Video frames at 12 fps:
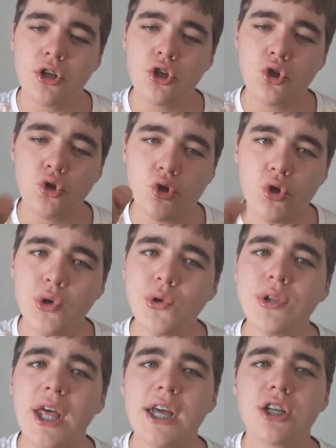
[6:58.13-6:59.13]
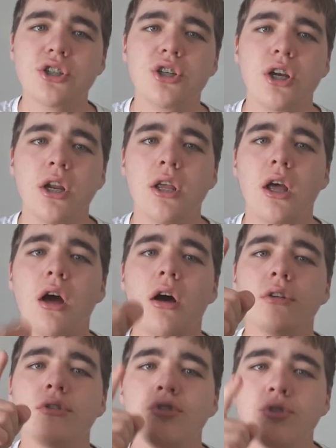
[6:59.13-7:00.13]
you could actually
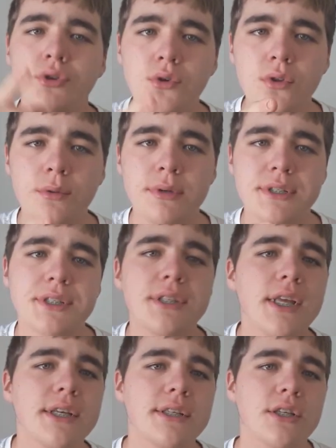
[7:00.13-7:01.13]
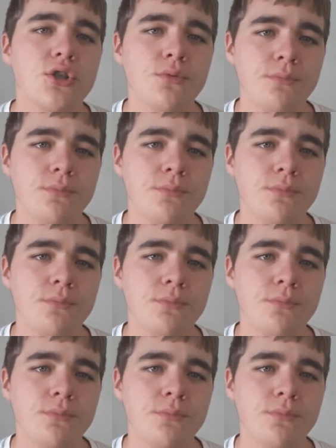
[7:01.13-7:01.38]
undo the mistakes that